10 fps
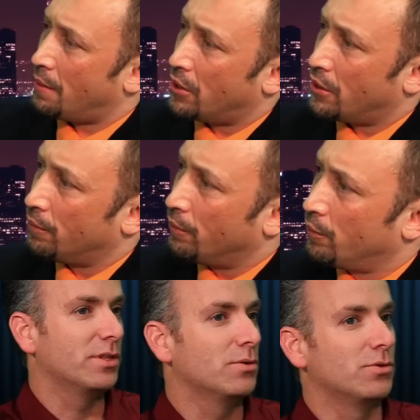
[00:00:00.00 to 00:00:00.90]
Also, too, I
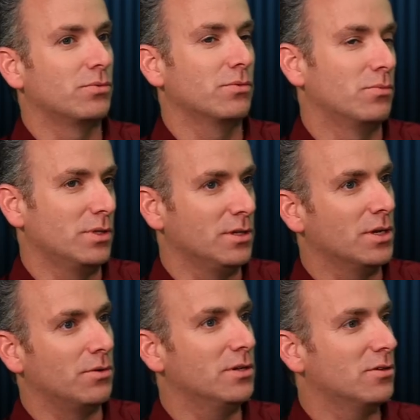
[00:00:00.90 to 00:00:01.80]
don't think it was really
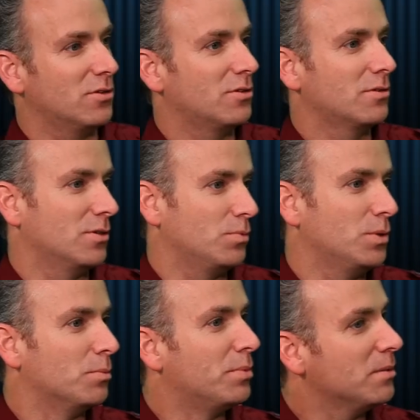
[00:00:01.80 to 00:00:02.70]
known here because we
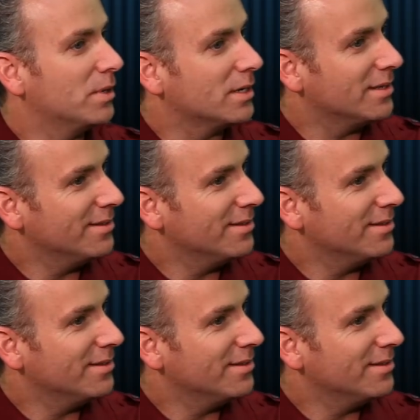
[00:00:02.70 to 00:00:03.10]
were buddy-buddy.